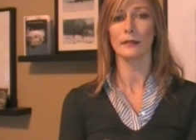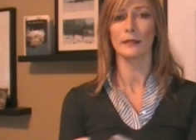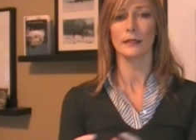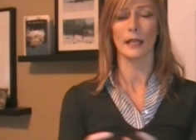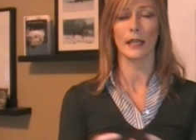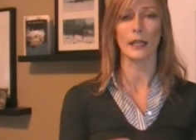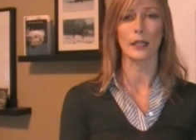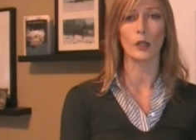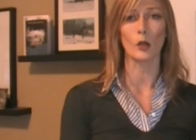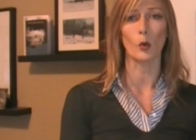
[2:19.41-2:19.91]

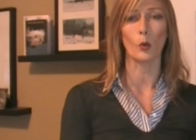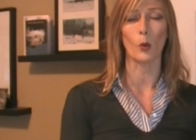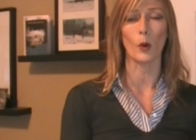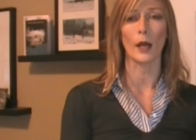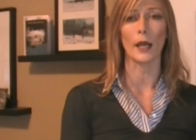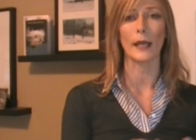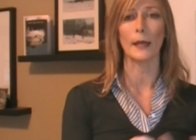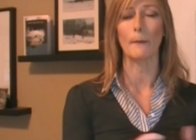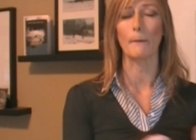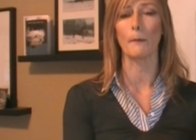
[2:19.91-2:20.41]
take
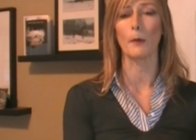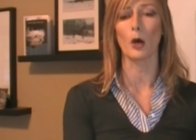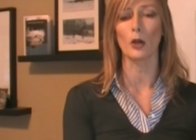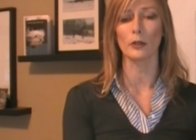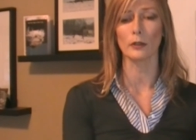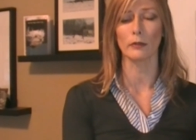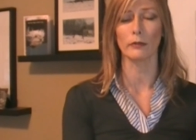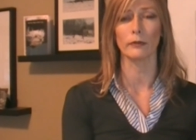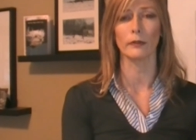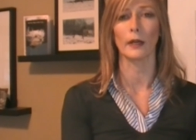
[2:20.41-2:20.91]
away,
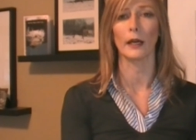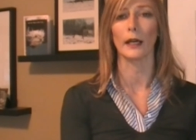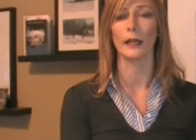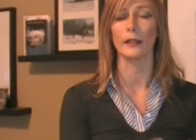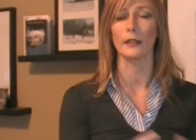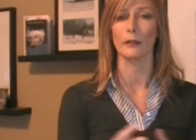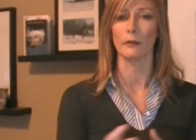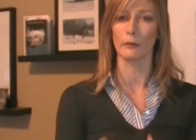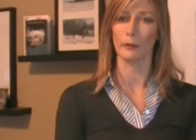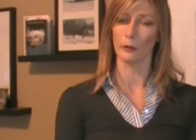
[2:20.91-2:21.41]
modify,
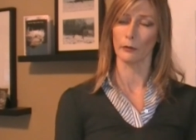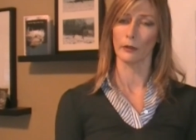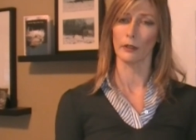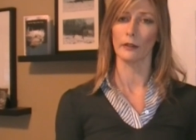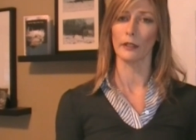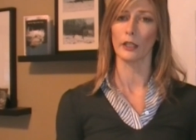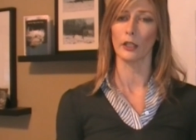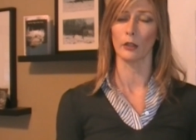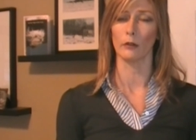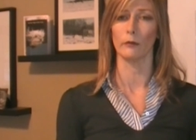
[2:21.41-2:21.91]
and they feel
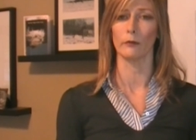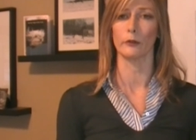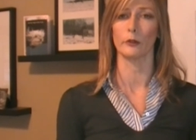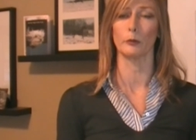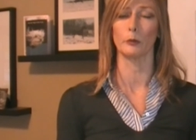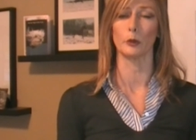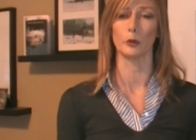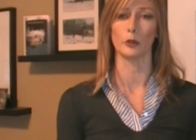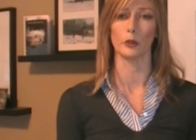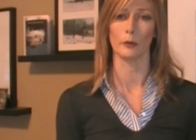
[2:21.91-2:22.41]
very
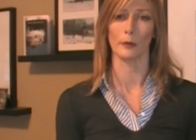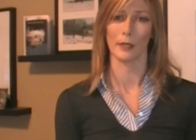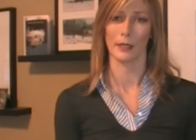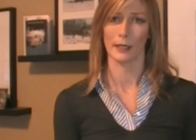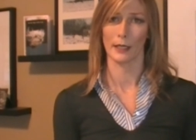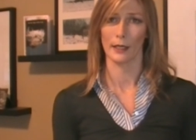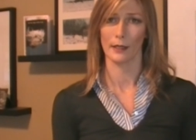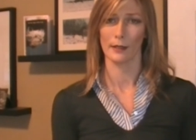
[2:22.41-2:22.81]
comfortable doing